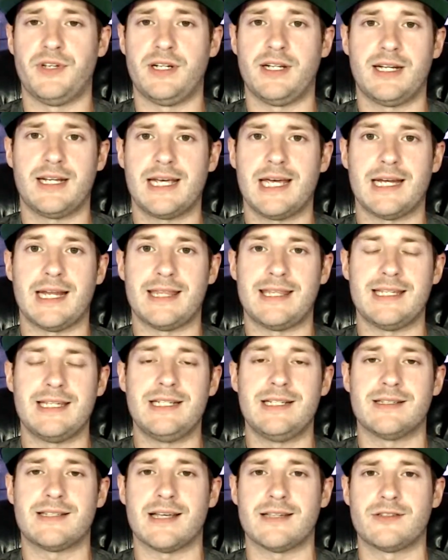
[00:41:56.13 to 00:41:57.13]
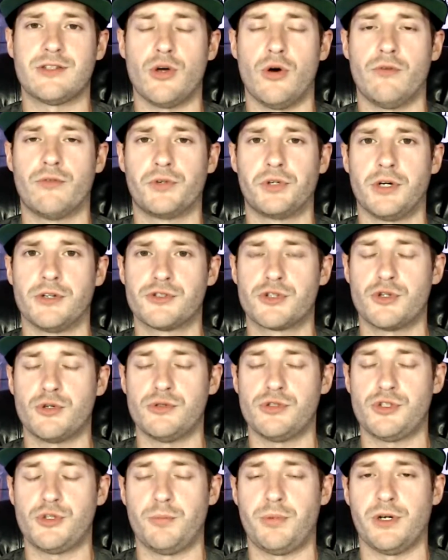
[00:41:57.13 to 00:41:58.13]
And again, I think he just has the overall
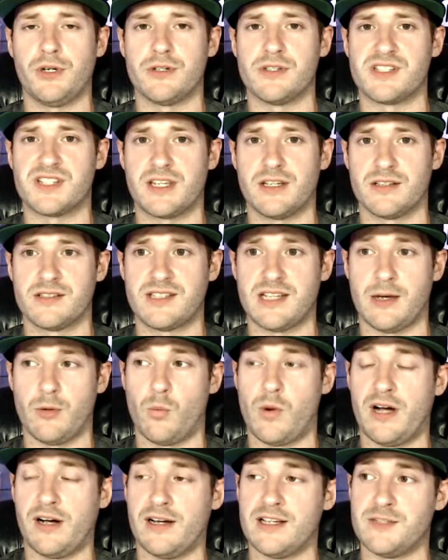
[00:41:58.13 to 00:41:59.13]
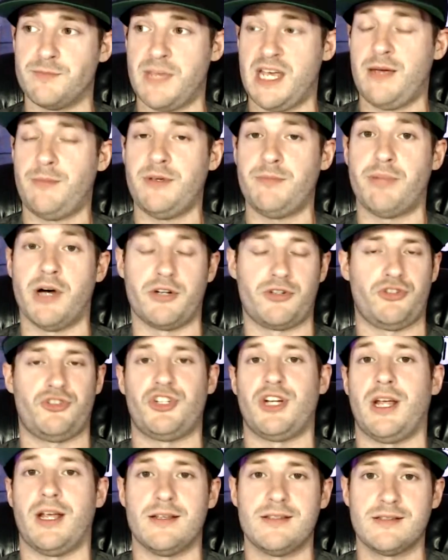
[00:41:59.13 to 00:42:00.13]
superior skill set. Whereas maybe puncher's
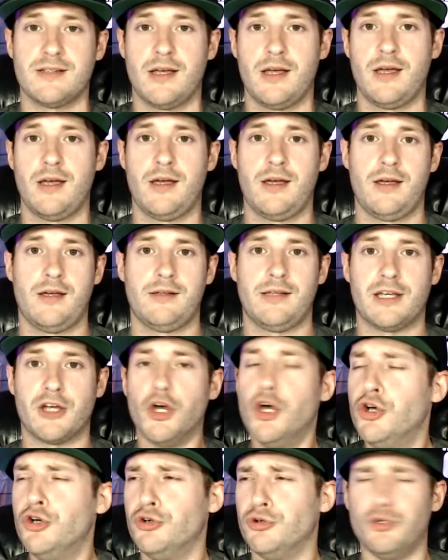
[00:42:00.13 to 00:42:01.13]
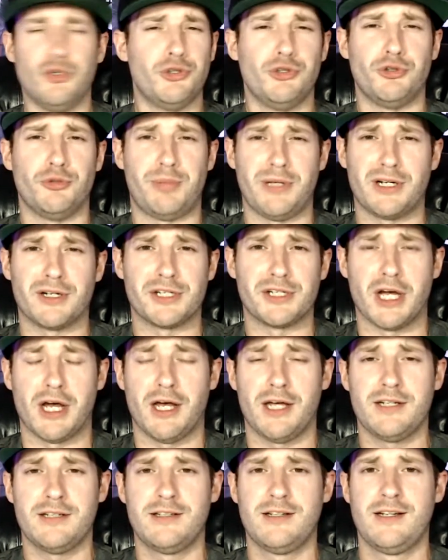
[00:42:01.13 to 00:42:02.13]
chance, like who? Peter
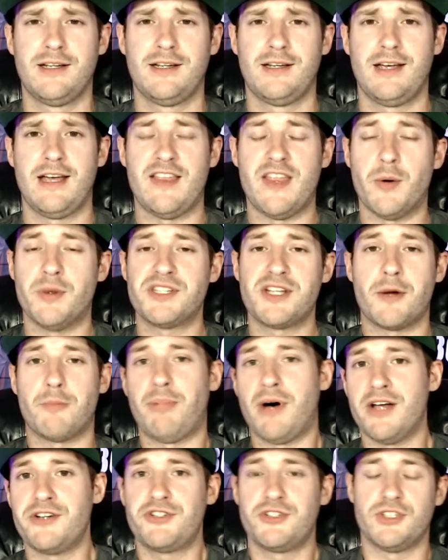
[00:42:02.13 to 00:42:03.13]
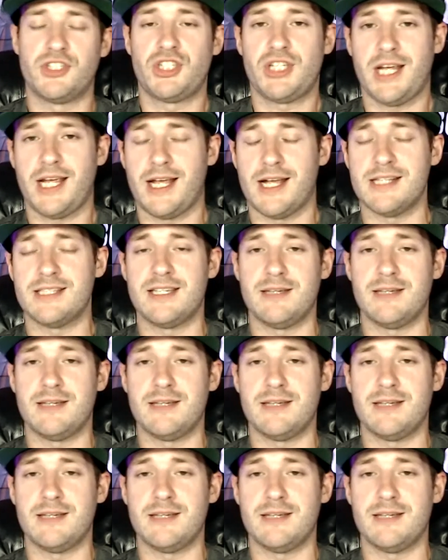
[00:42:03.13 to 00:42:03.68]
Yan? And that wasn't a puncher's chance.